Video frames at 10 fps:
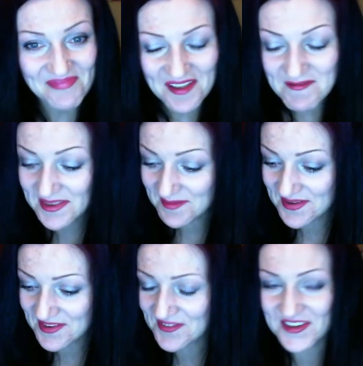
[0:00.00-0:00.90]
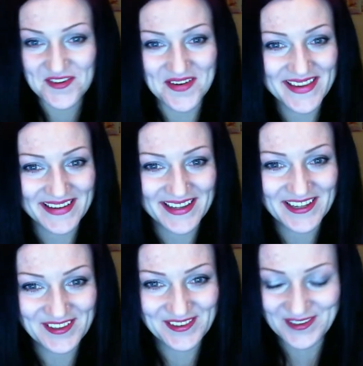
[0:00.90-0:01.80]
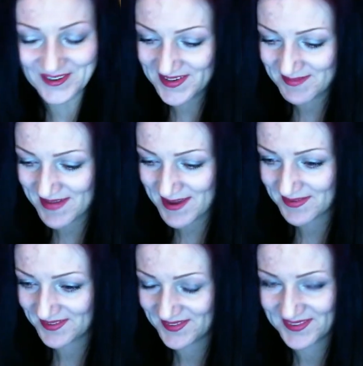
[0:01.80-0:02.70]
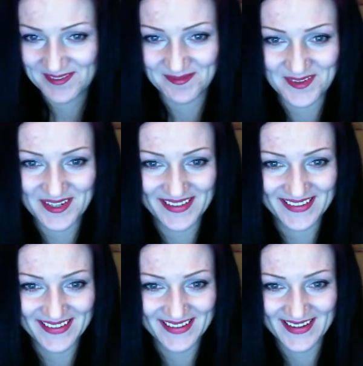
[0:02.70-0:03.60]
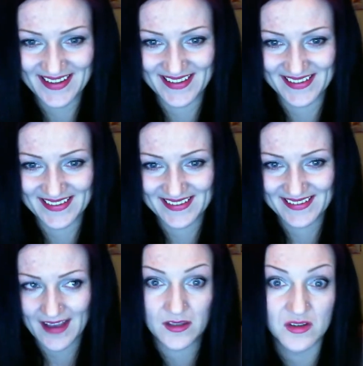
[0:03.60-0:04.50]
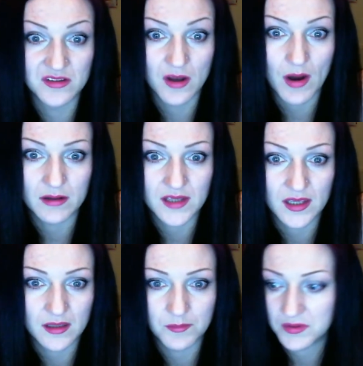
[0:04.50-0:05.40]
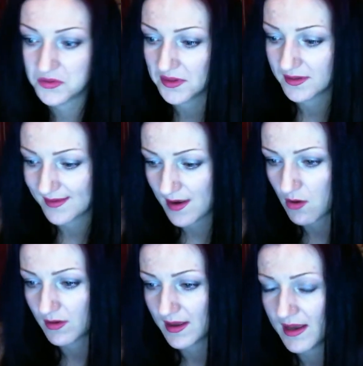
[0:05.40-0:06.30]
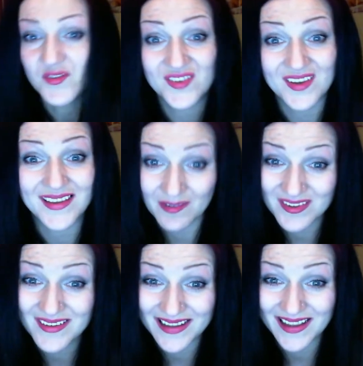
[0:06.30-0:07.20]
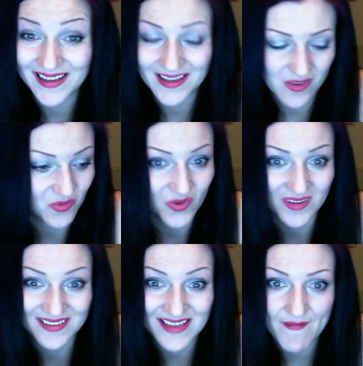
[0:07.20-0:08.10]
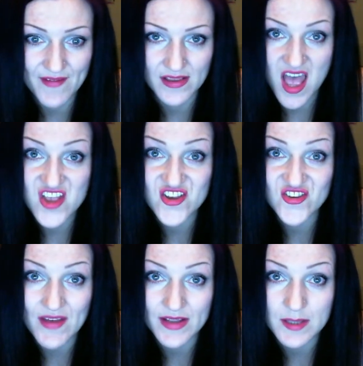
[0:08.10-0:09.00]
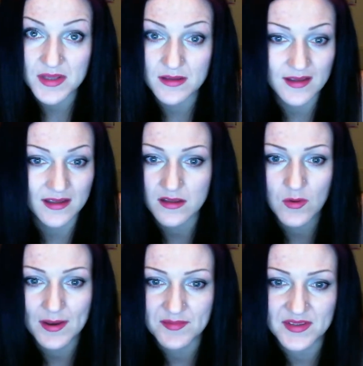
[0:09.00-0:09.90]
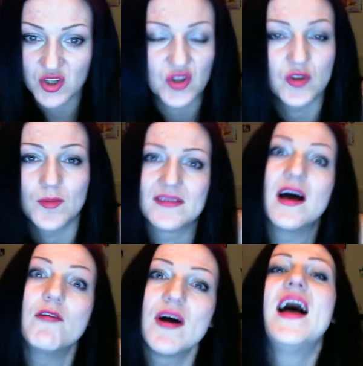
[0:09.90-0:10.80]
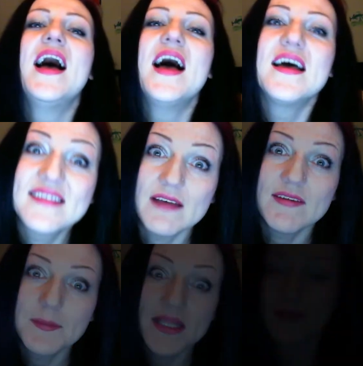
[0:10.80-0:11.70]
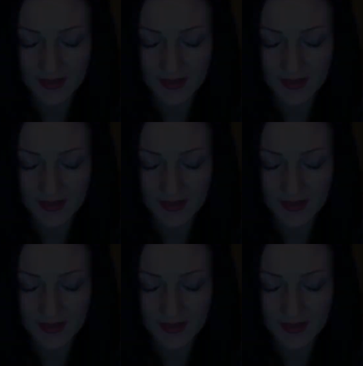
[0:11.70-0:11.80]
With a bit of a training, I could do it maybe just a minute. I don't know how they can be doing it longer. I've seen a girl. She was doing seven minutes. I don't know why I'm still talking to myself. 7 minutes.